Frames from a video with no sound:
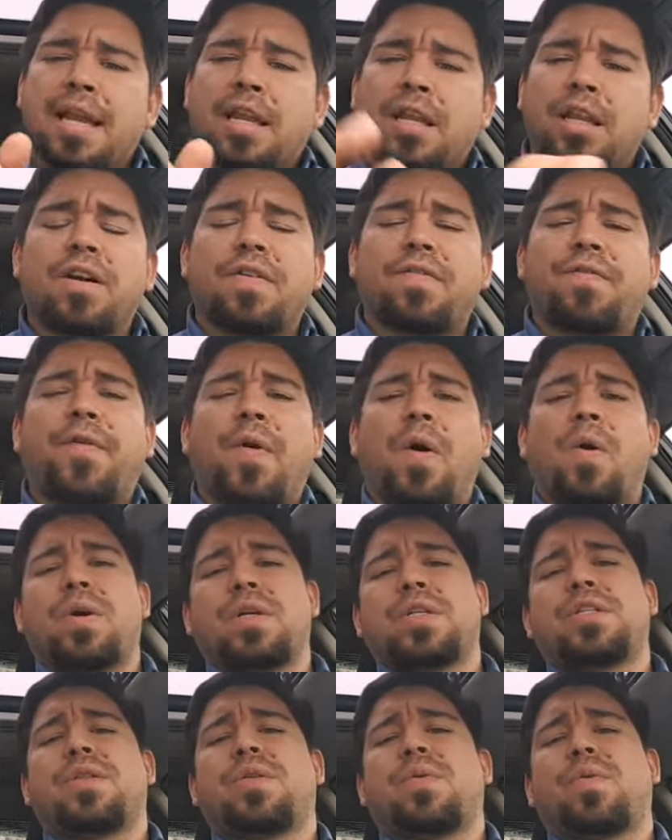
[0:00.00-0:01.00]
Look
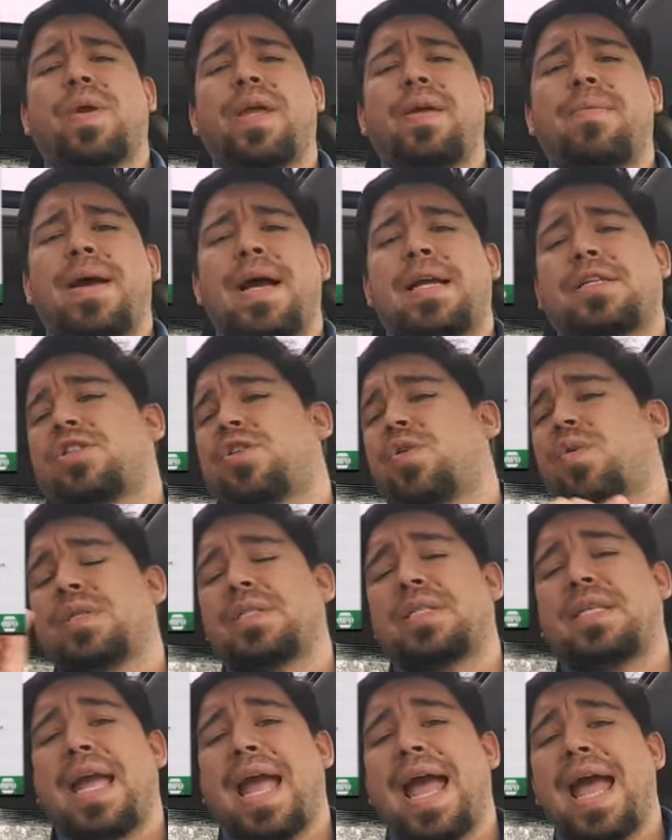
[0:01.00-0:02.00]
forward to the rematch
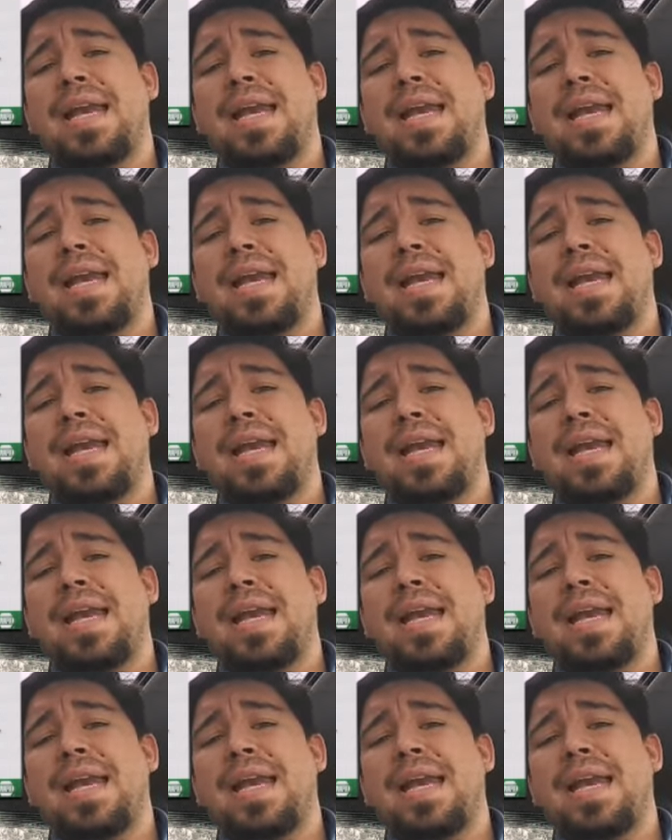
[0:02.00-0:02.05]
towards the